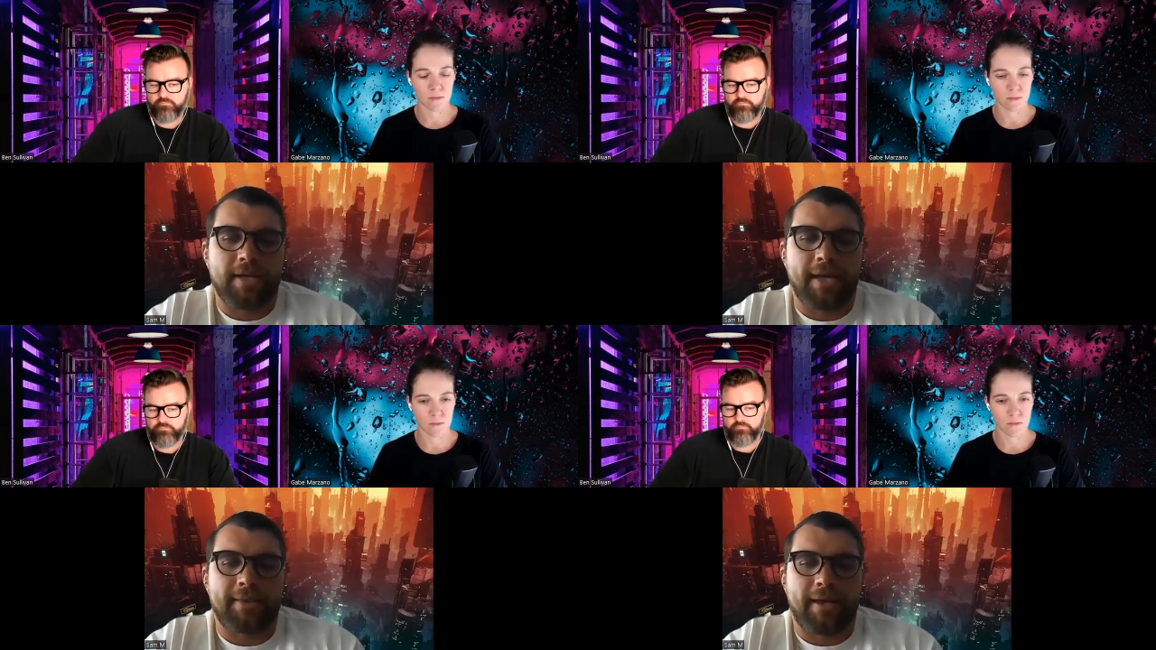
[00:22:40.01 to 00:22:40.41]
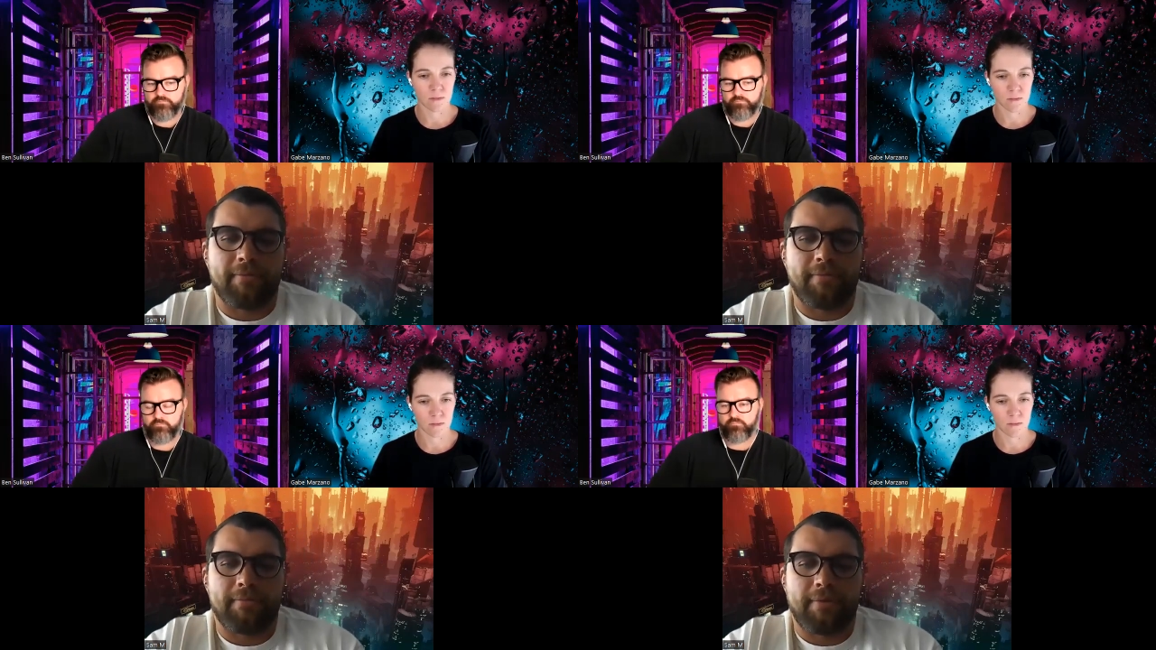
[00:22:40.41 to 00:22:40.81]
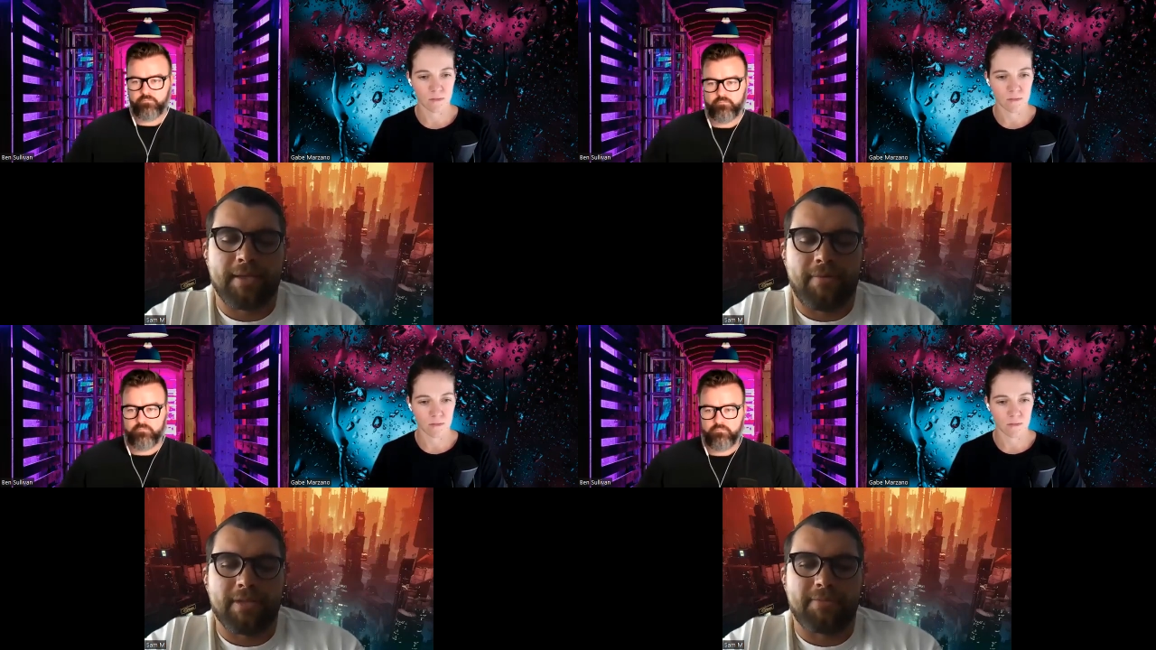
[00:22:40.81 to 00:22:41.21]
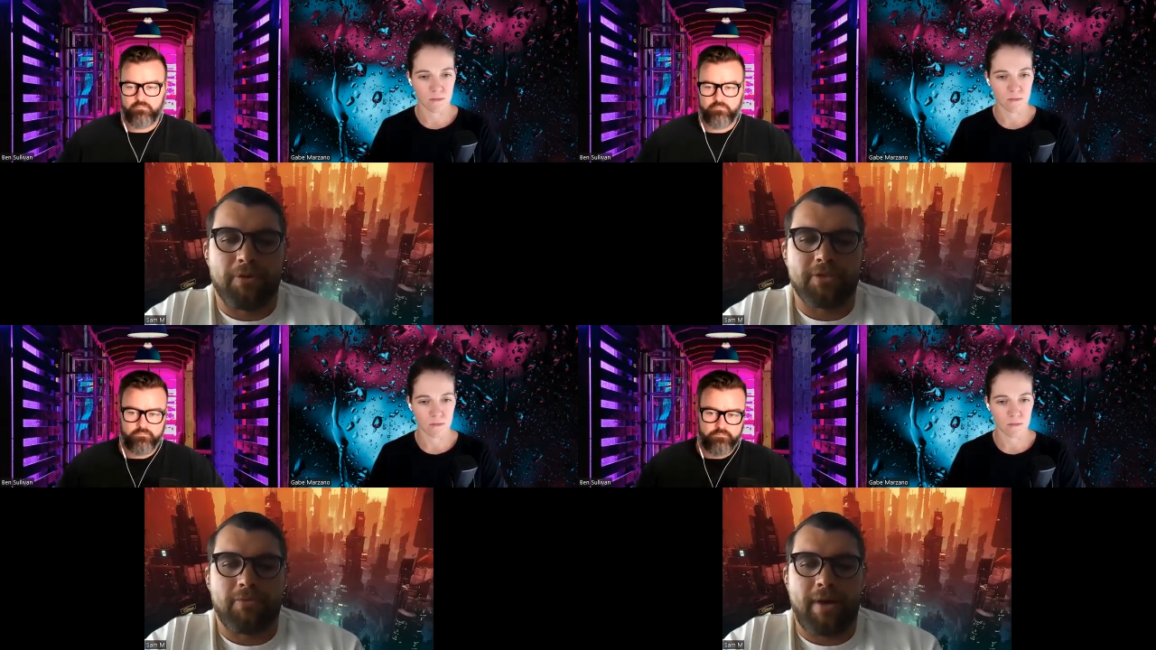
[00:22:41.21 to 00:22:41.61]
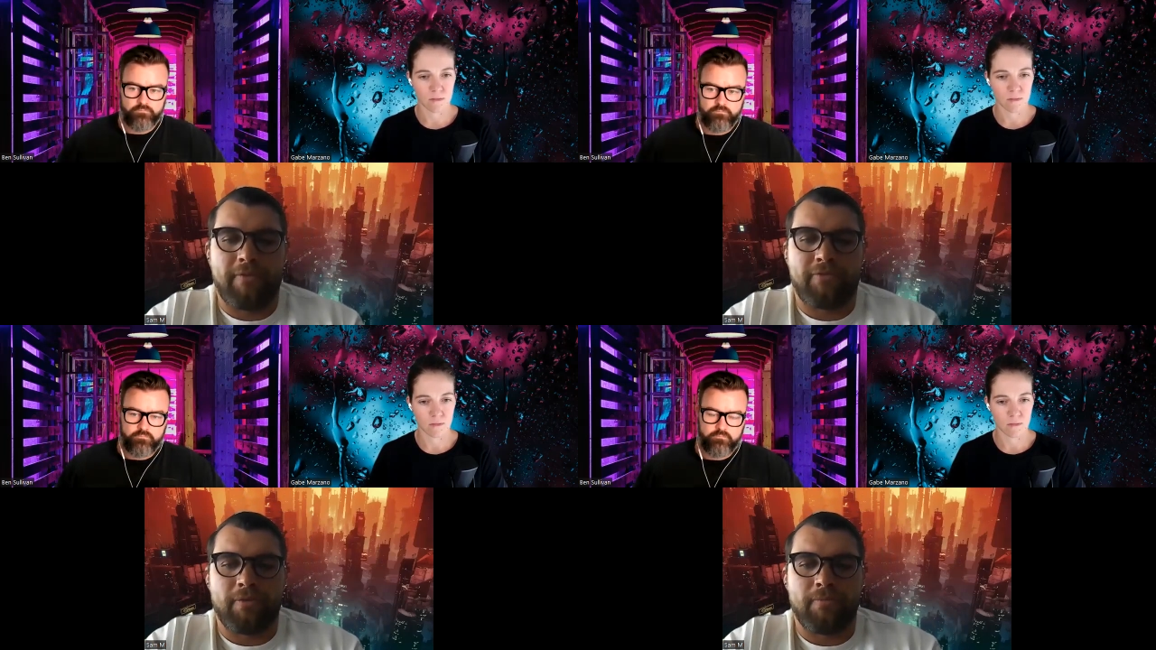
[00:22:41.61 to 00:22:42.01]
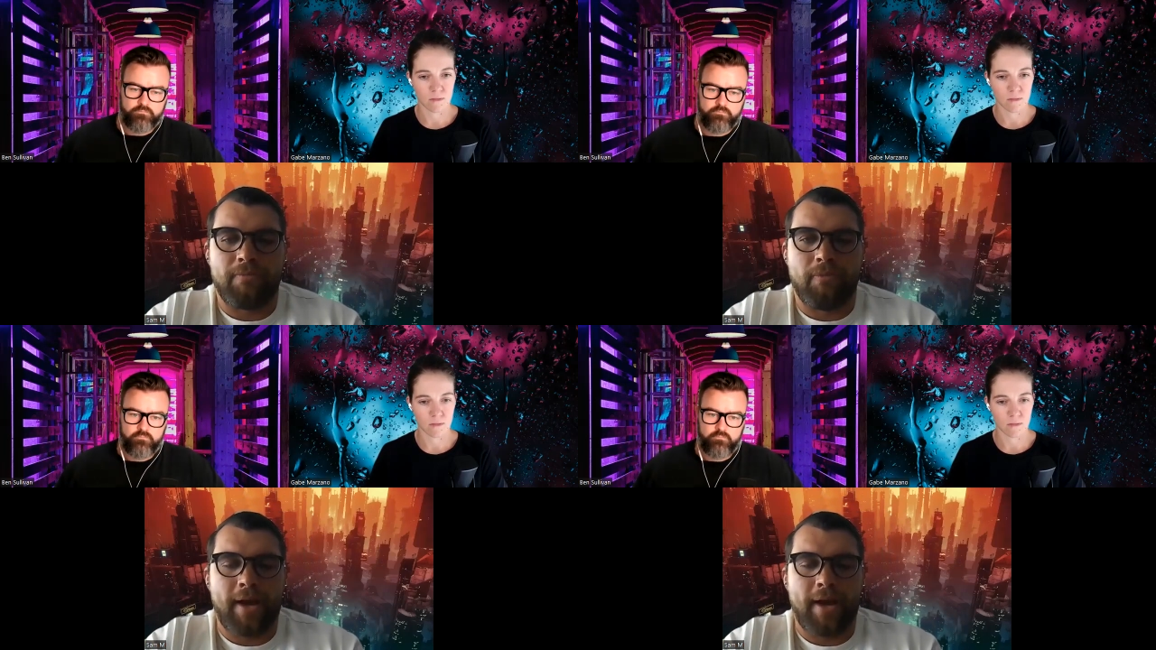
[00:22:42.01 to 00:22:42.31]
Speaker 1: take that incident response away from